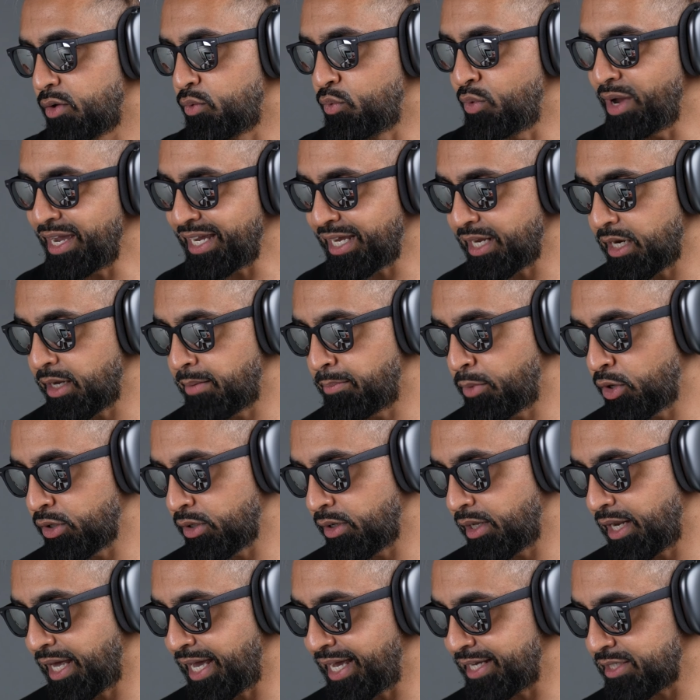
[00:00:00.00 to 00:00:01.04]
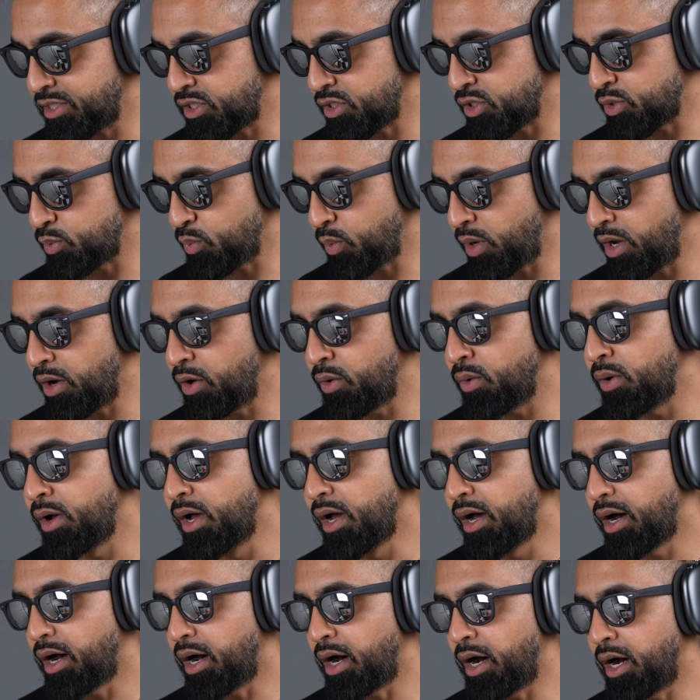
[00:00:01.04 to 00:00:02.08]
regular Model S as well,
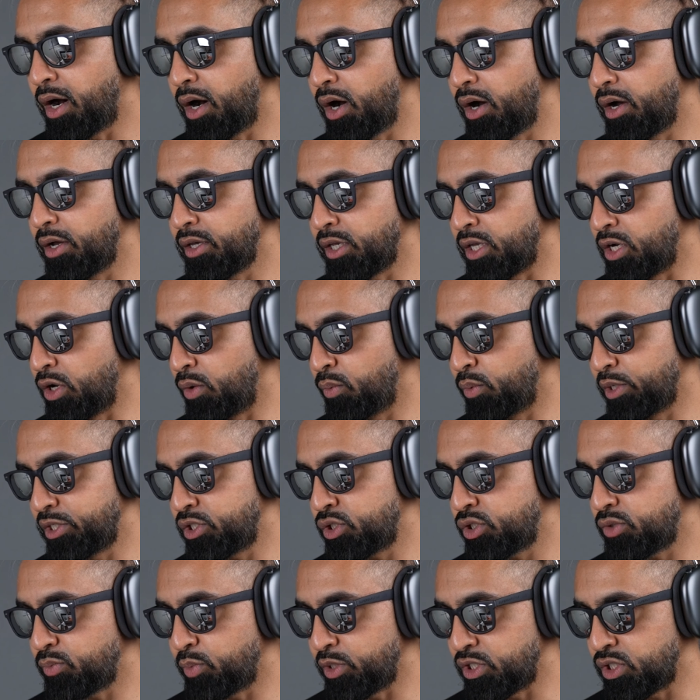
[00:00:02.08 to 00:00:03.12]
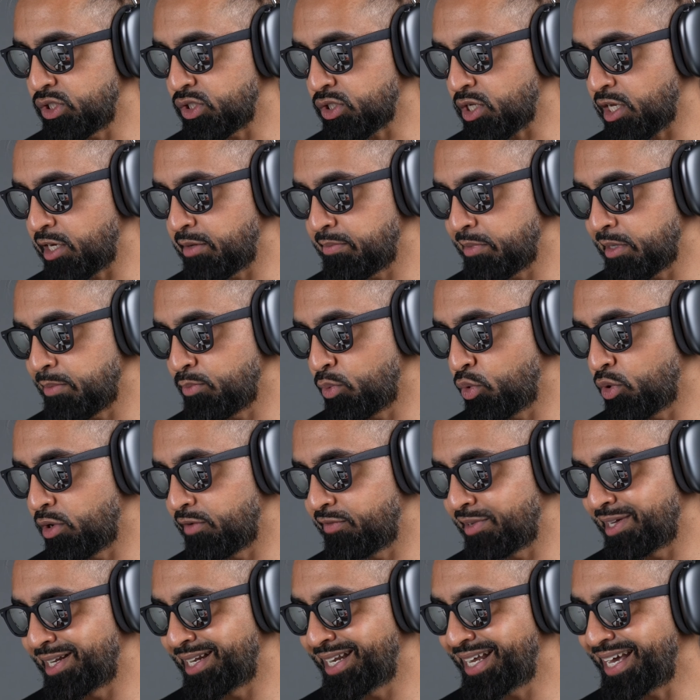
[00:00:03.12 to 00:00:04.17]
which is going to be more of
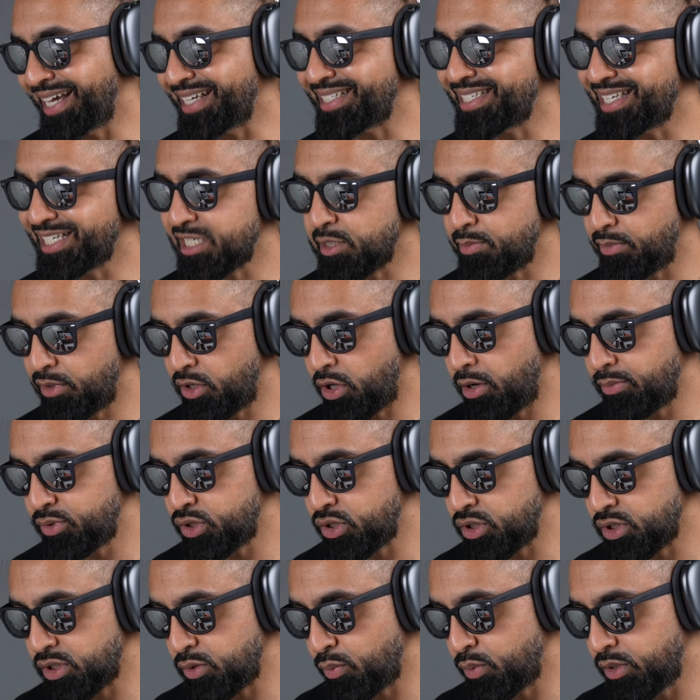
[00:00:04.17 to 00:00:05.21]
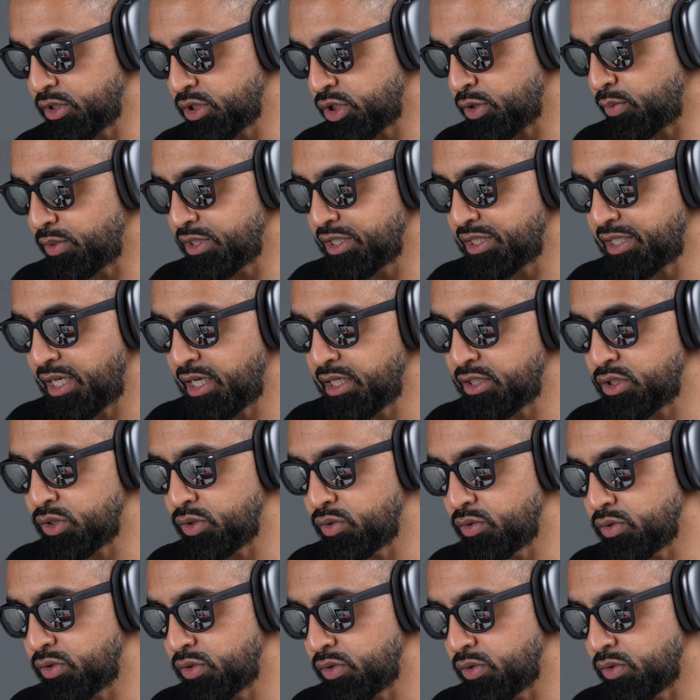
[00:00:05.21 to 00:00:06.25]
an accessible option. So shall we say
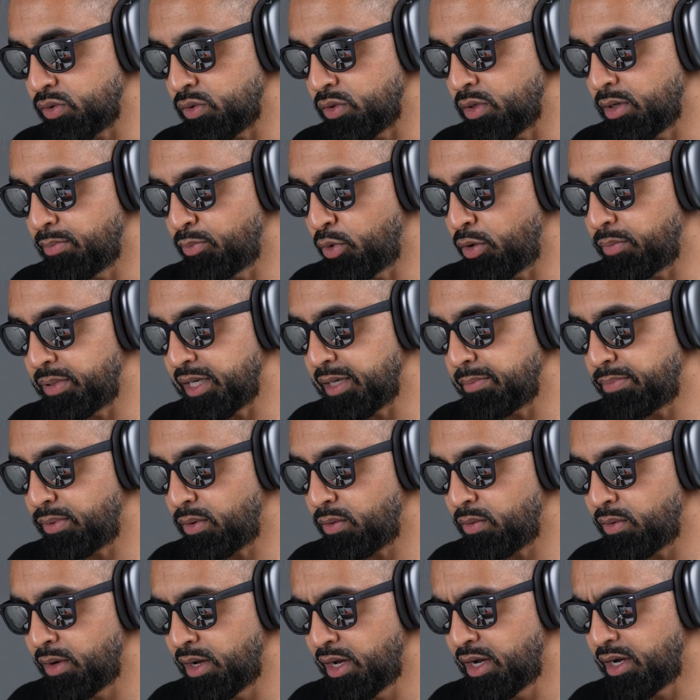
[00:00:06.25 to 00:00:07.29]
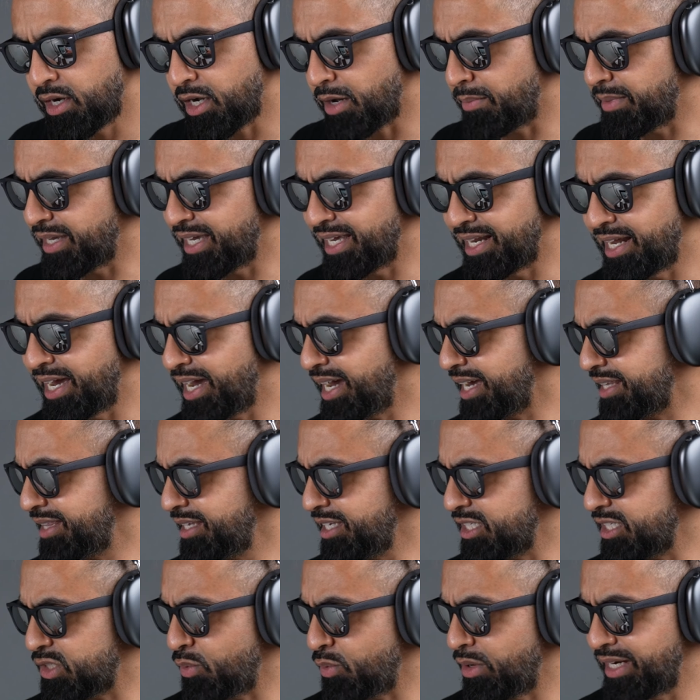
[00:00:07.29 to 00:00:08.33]
to more people, coming in at, I
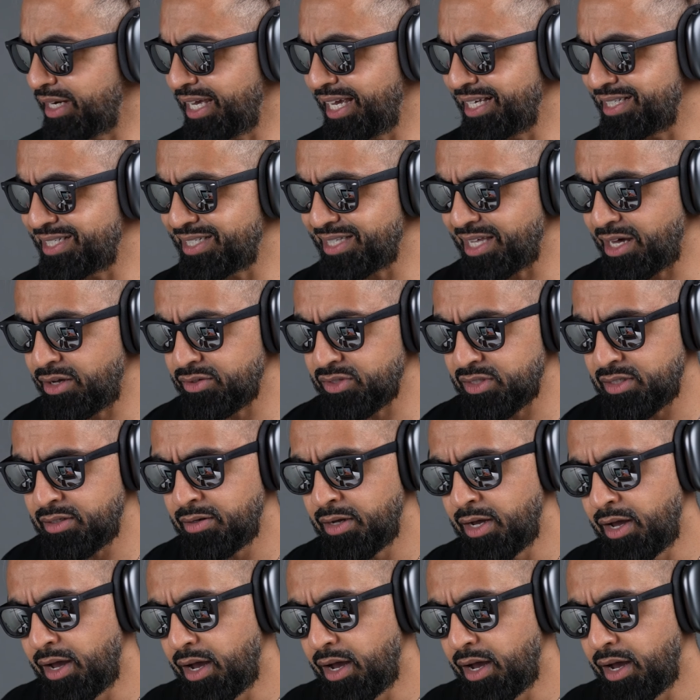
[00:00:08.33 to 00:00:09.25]
think it's around 80,000.